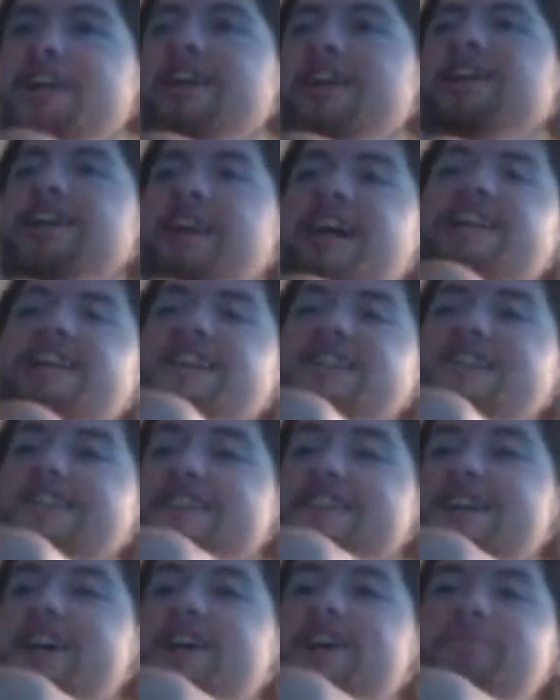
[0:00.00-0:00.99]
Now let's
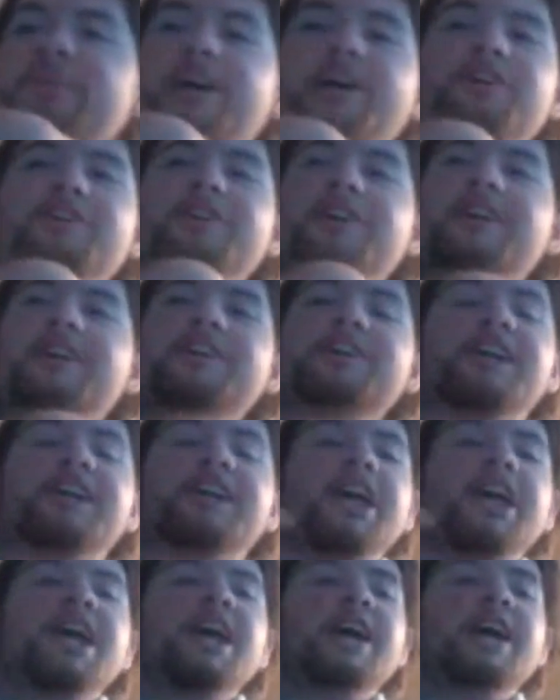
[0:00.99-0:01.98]
talk about
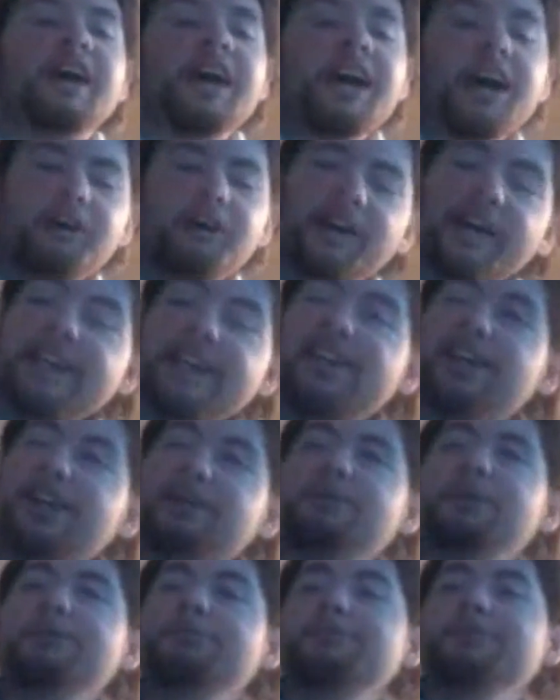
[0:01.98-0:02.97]
how I come
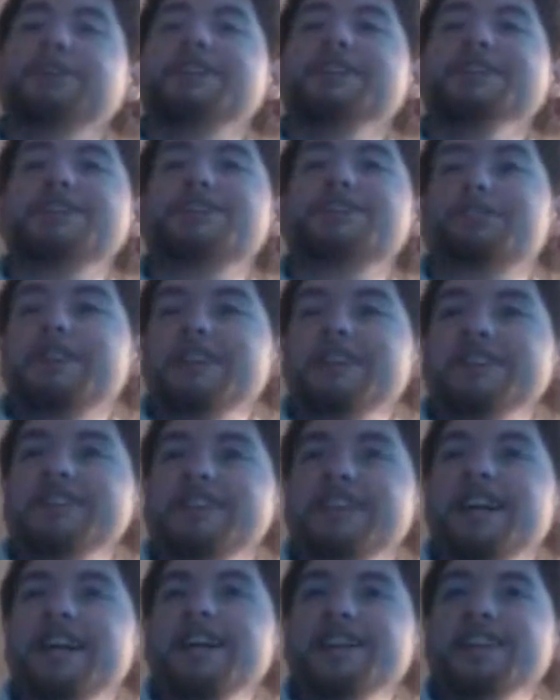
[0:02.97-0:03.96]
up with these crazy
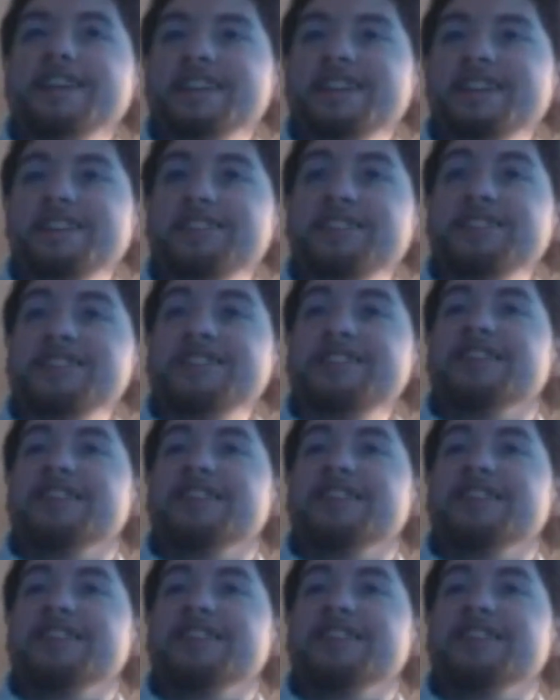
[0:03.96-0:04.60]
ideas